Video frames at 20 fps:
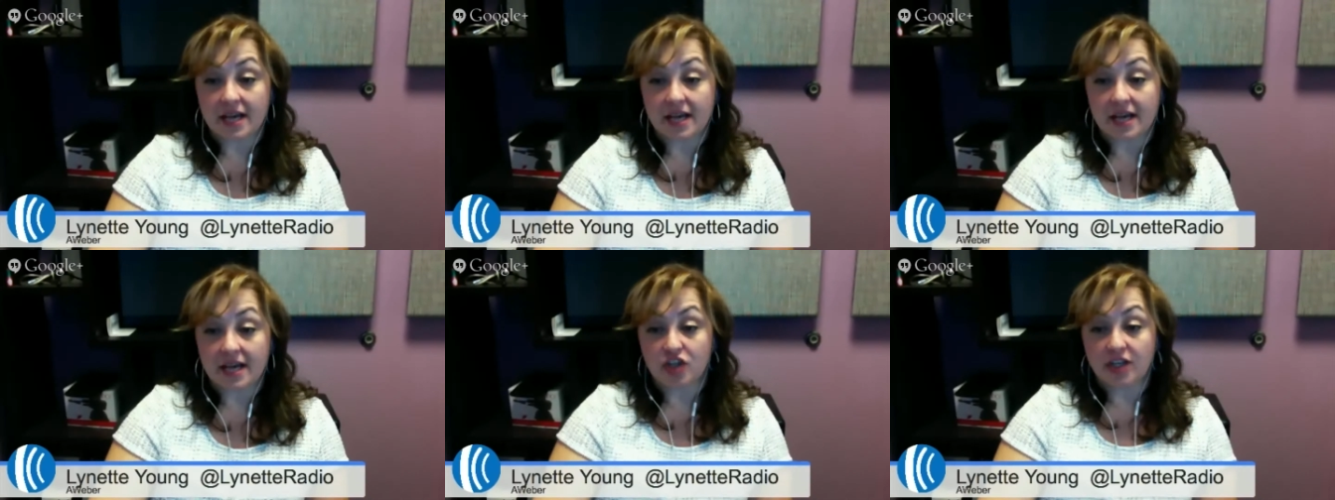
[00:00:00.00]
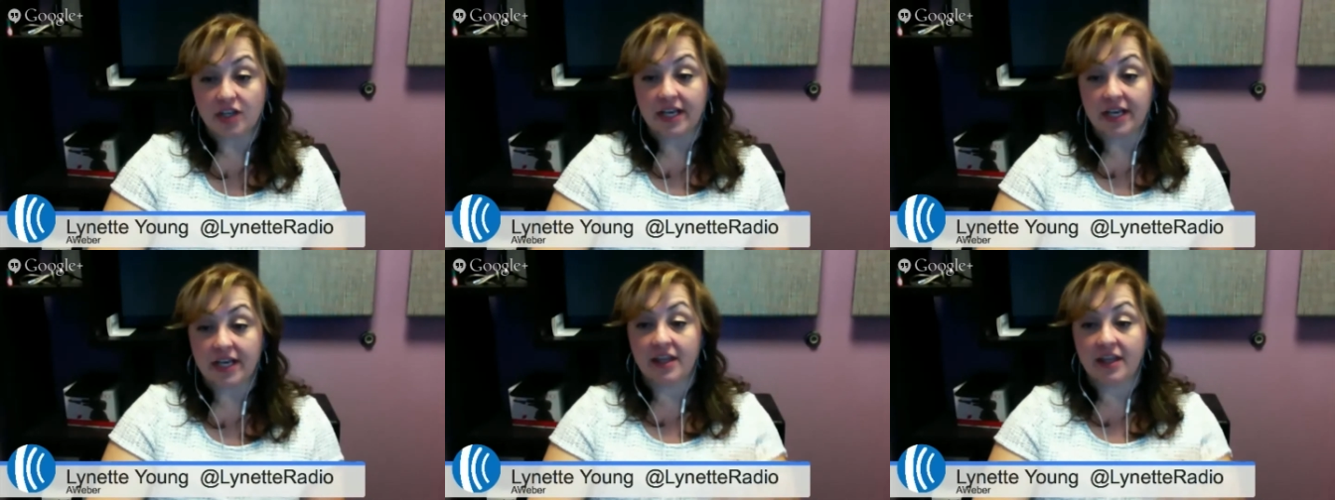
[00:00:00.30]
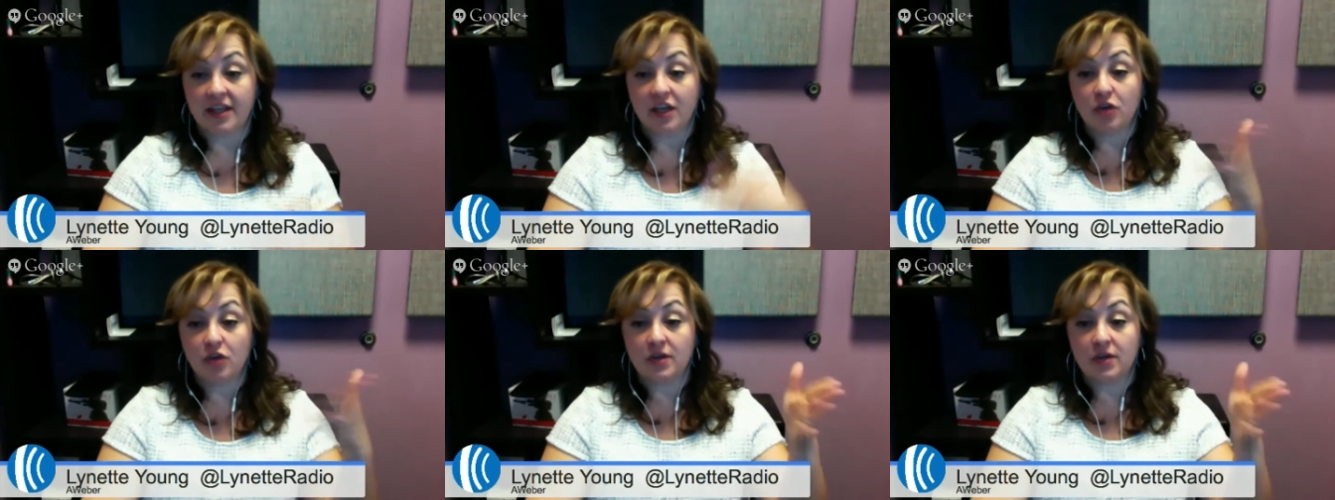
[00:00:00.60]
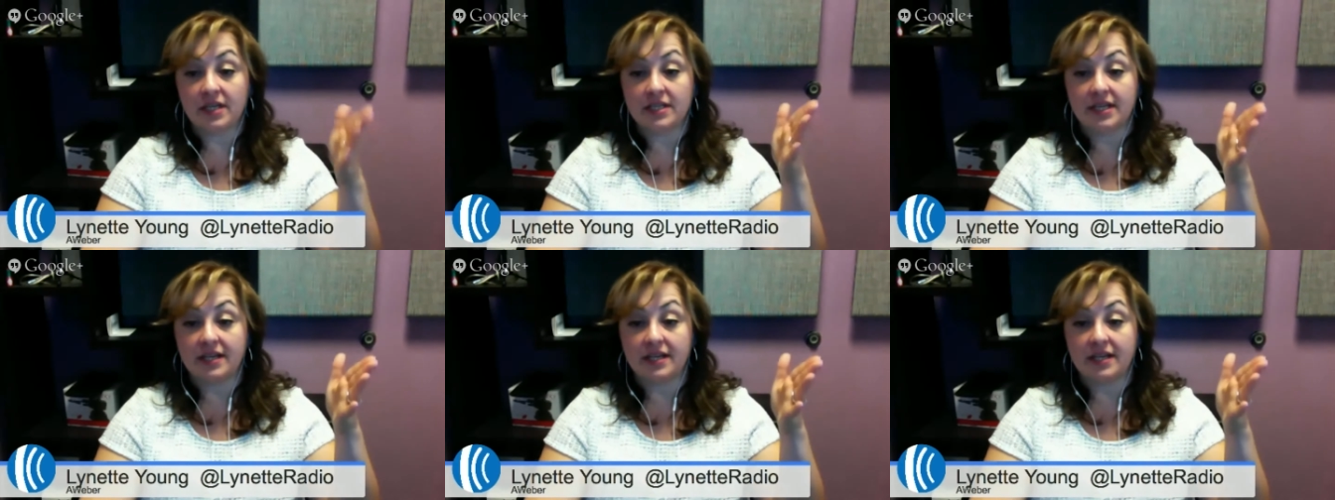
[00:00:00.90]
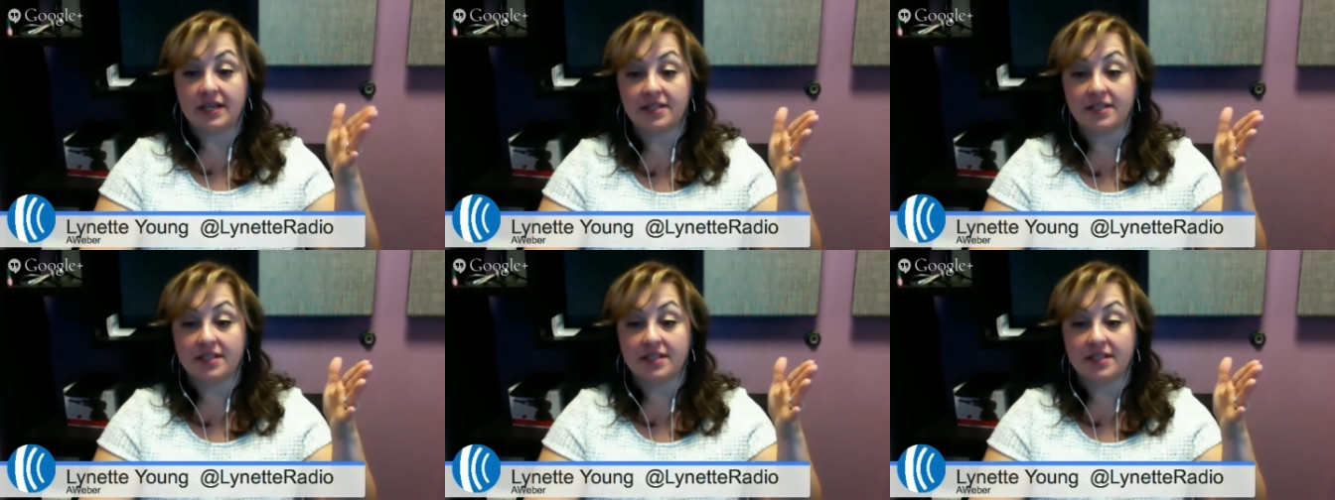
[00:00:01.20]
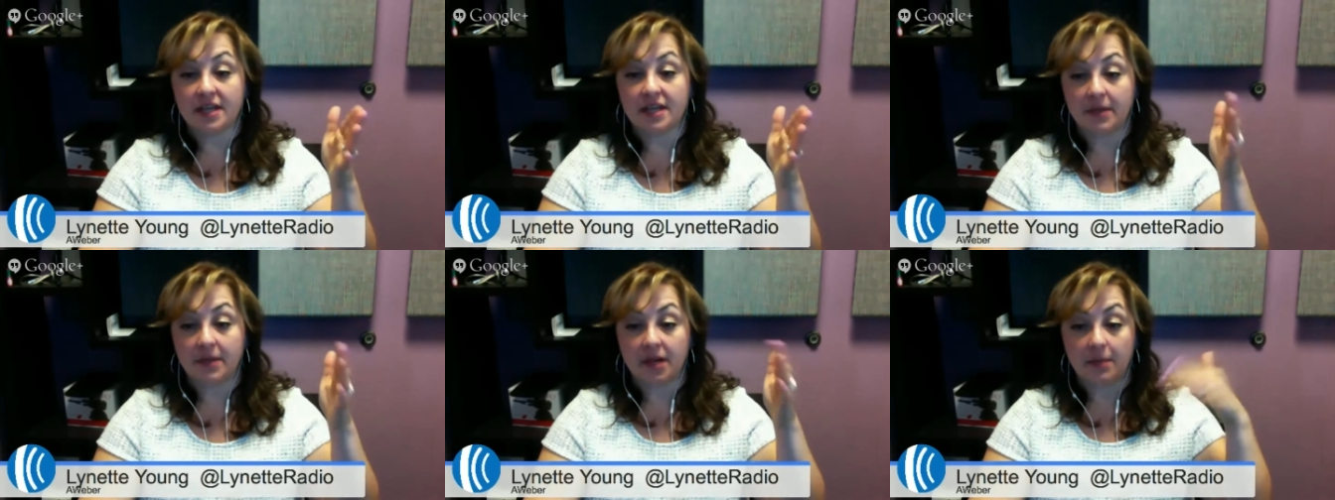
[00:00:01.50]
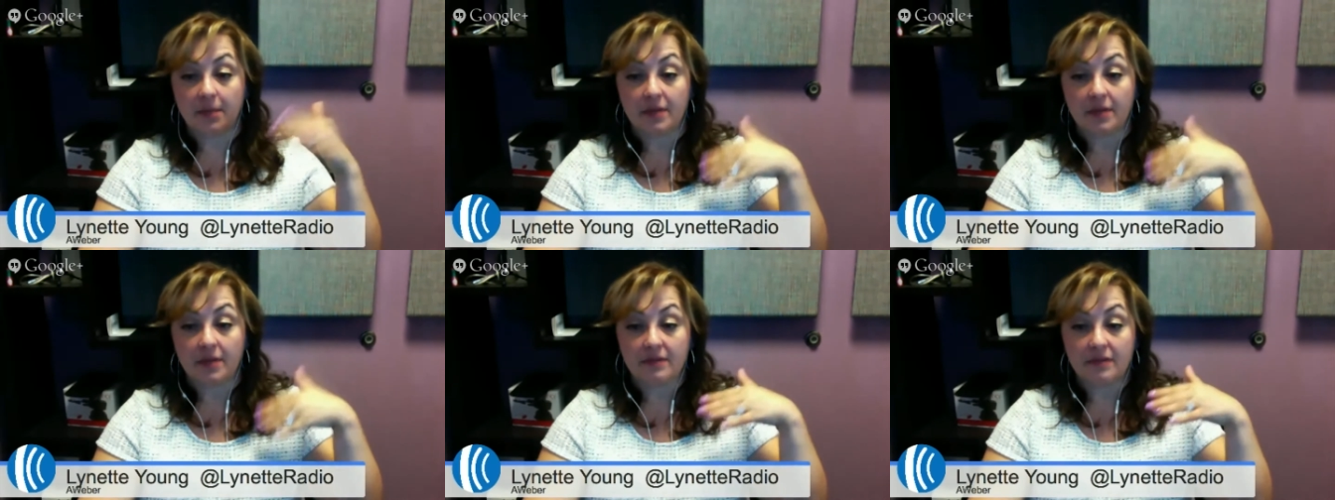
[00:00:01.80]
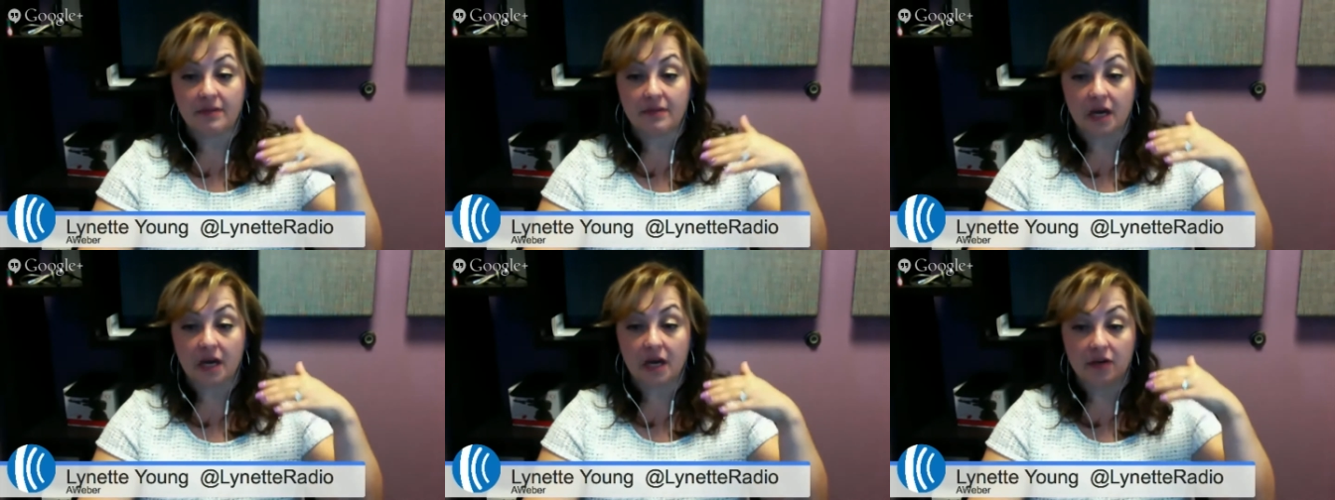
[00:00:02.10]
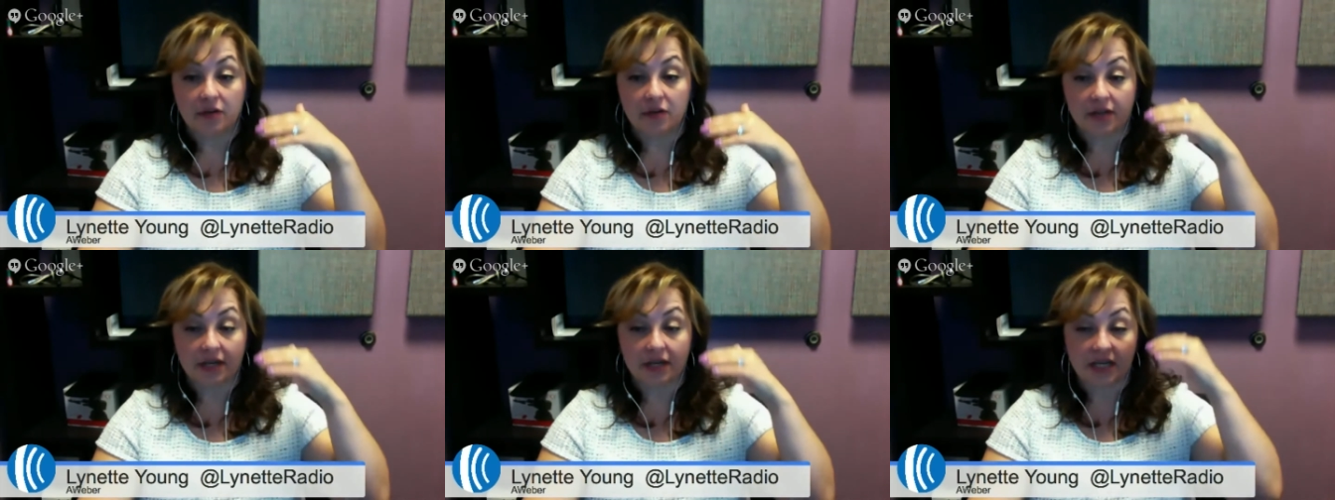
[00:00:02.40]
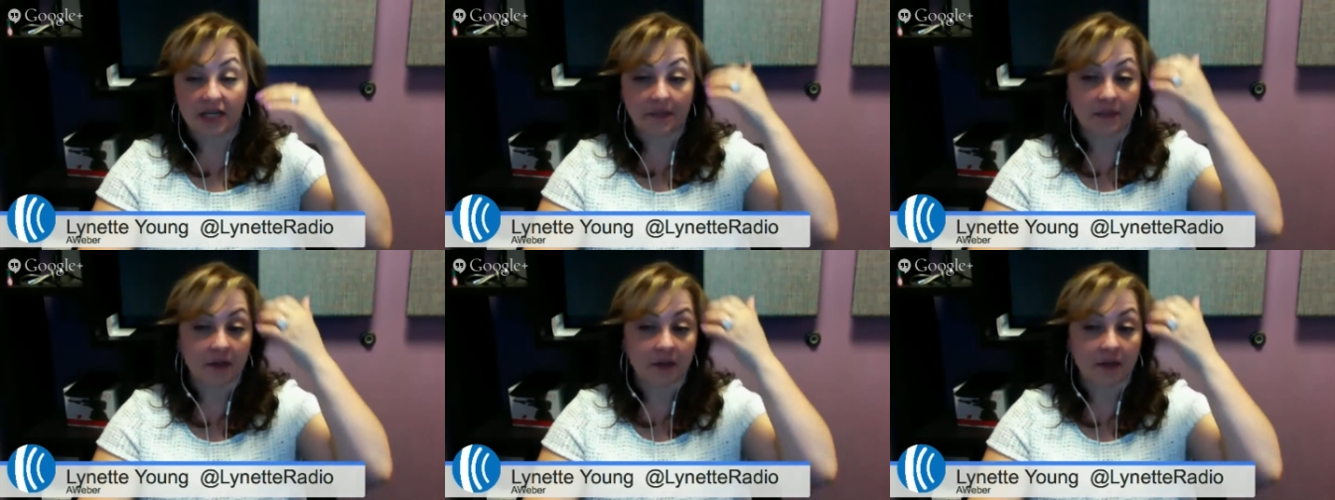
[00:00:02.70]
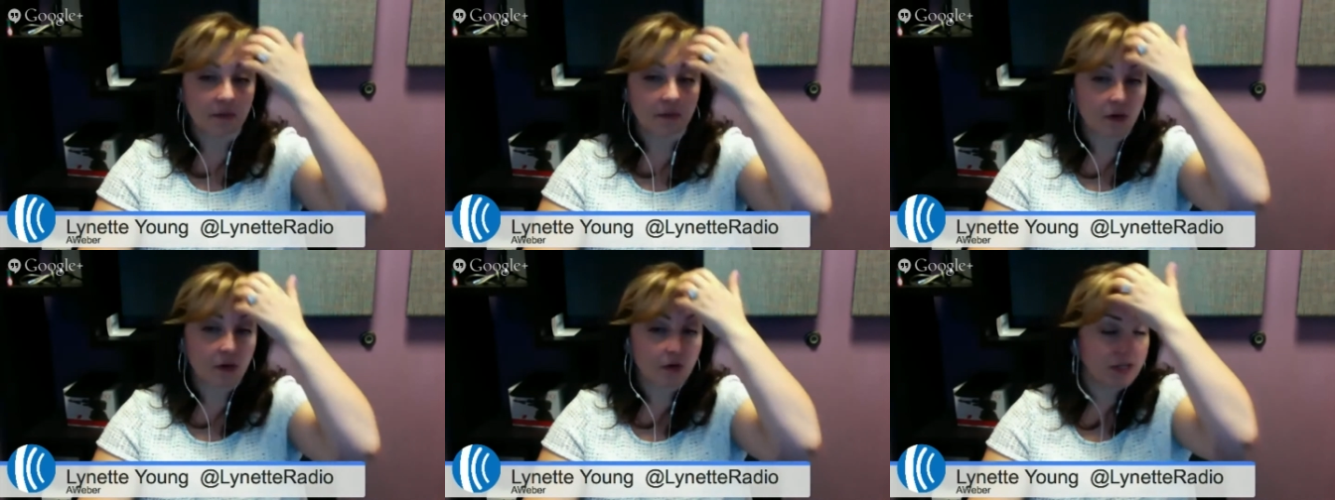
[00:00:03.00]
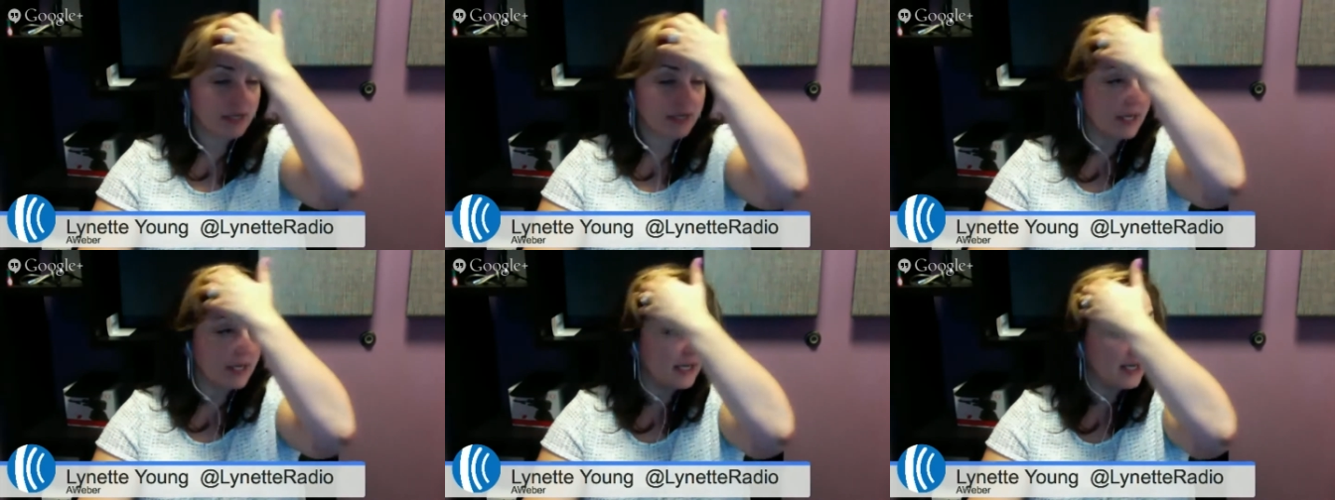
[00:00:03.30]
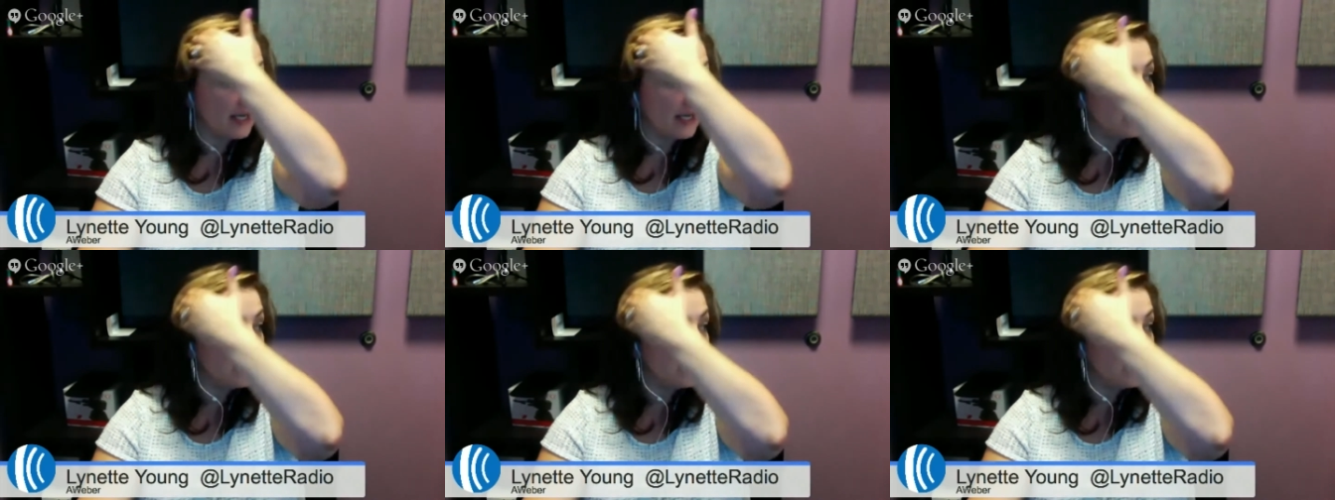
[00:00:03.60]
actually, and I think you need to even step it up a level higher than email marketing